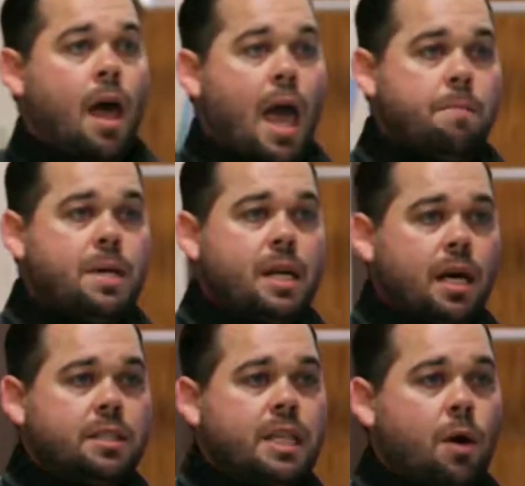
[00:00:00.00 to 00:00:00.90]
And
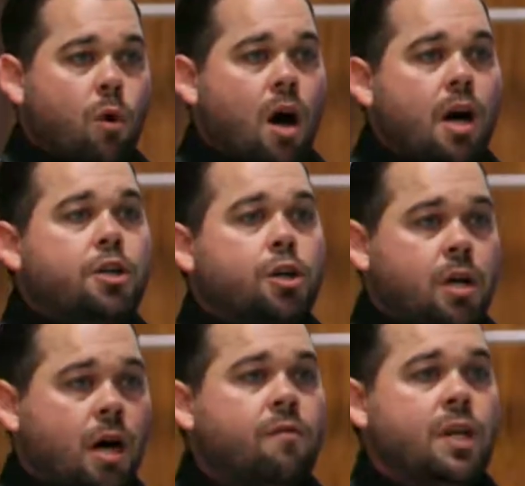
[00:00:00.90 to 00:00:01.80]
because they were under
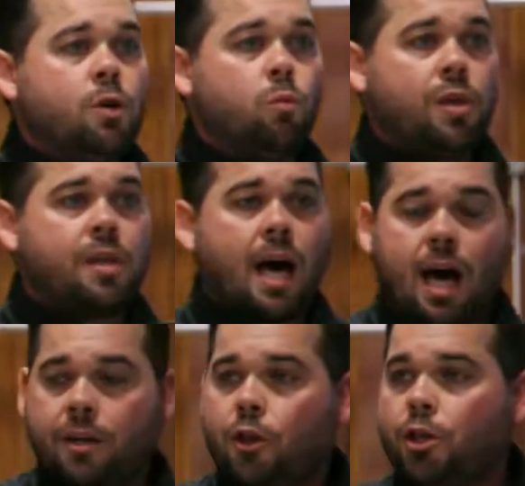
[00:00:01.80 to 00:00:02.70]
covenant with
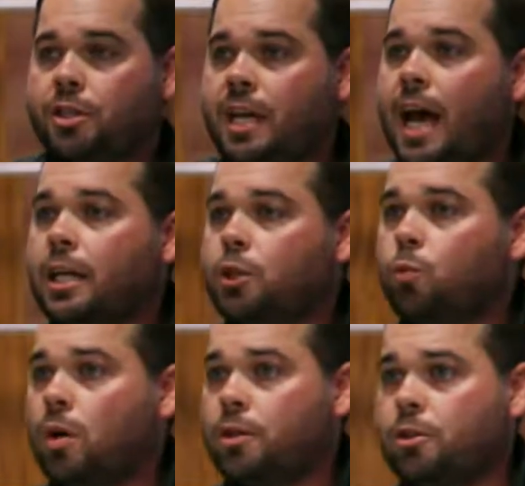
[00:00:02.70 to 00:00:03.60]
God, their status
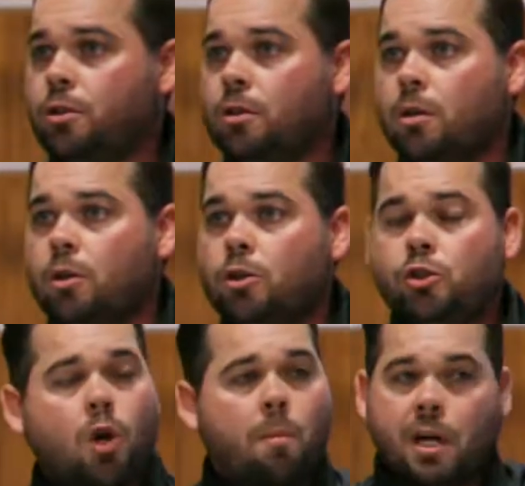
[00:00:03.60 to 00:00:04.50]
was
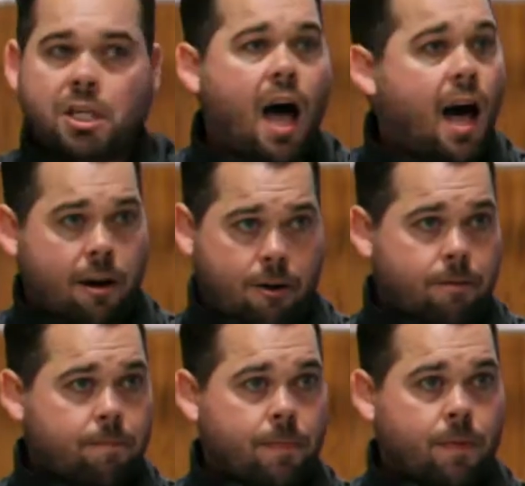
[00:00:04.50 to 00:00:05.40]
so much higher
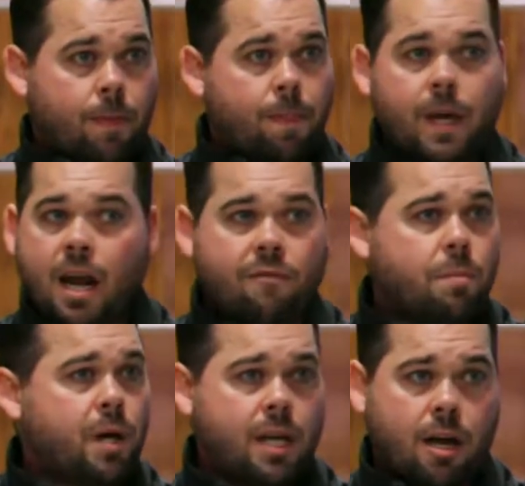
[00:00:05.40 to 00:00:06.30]
than
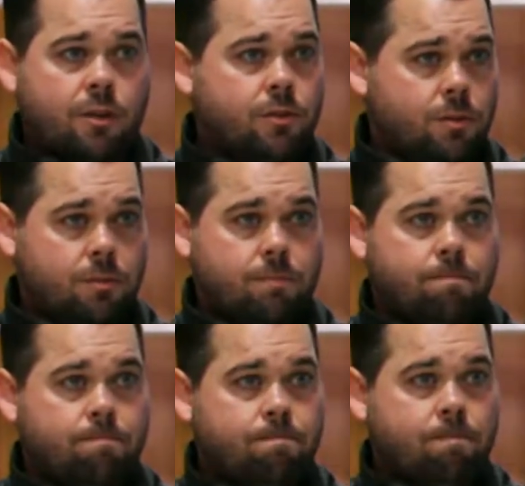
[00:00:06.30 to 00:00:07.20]
everybody else.
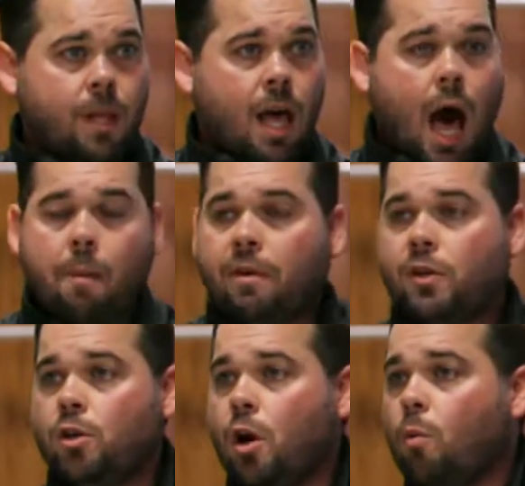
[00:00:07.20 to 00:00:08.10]
How many of
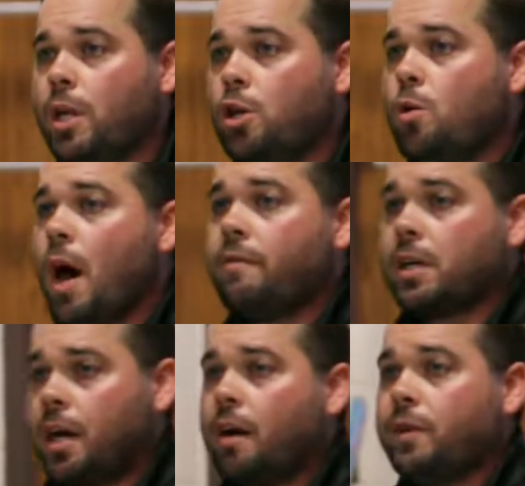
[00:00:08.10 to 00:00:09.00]
you know when you have a
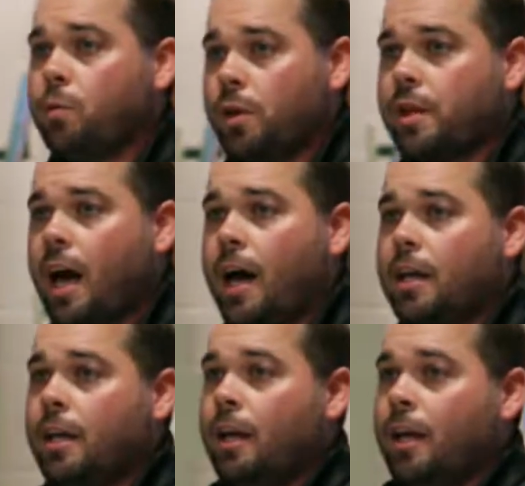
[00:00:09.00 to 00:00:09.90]
covenant with
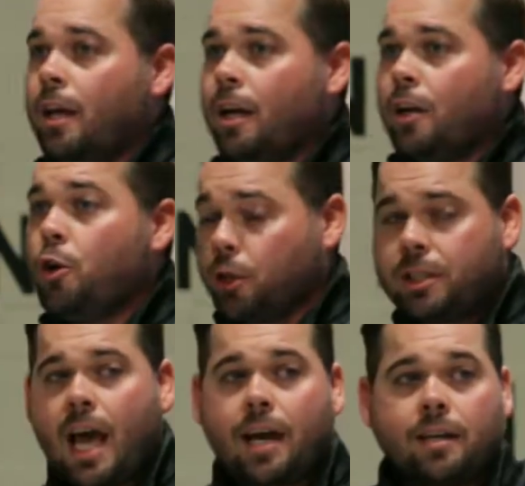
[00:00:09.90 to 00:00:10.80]
God, your
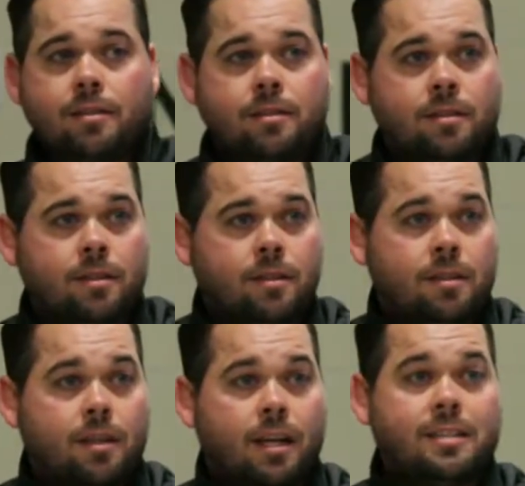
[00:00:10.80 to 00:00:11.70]
status
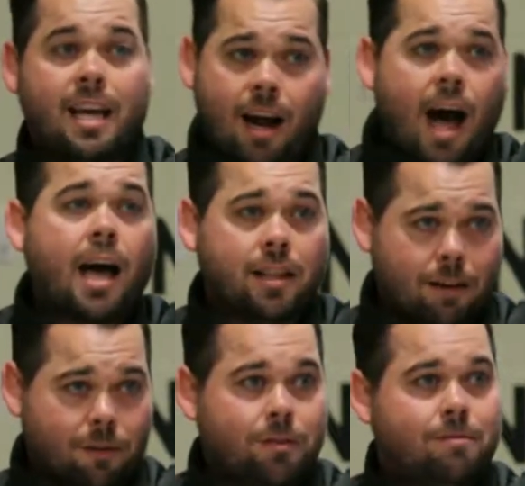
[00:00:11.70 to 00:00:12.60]
is at a high
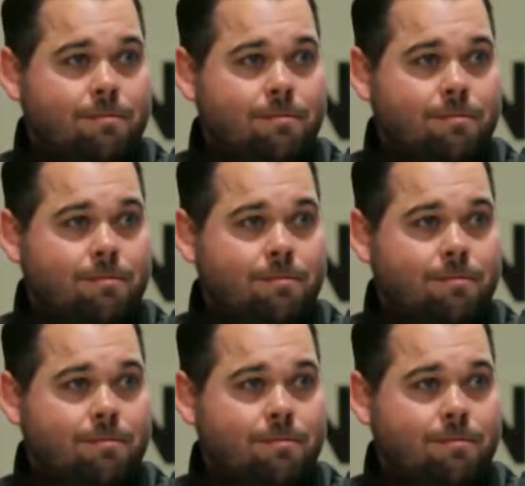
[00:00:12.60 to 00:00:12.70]
level?